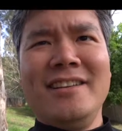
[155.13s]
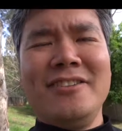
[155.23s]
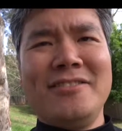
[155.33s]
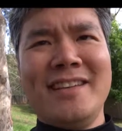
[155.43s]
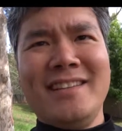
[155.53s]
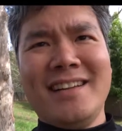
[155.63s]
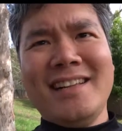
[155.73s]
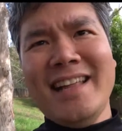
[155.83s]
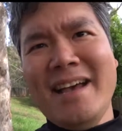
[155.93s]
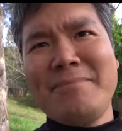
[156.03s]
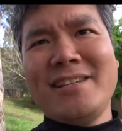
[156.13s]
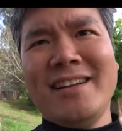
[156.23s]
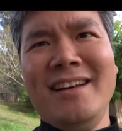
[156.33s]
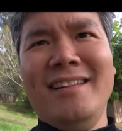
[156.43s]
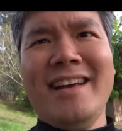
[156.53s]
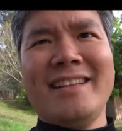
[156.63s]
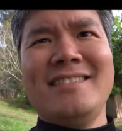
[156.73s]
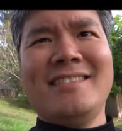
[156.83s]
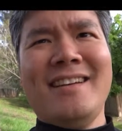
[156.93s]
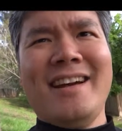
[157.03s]
using the clamshell
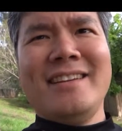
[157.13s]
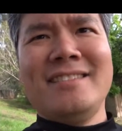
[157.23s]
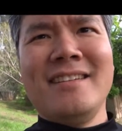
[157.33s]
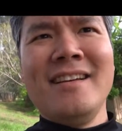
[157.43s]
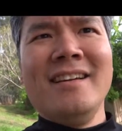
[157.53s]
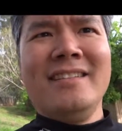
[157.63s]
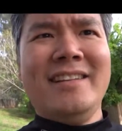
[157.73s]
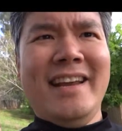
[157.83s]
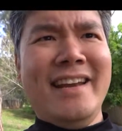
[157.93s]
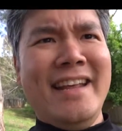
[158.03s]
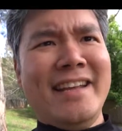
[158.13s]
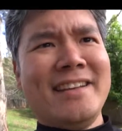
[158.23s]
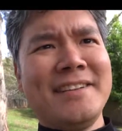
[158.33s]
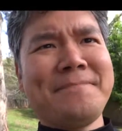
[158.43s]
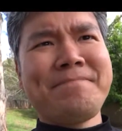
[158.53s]
exercise technique.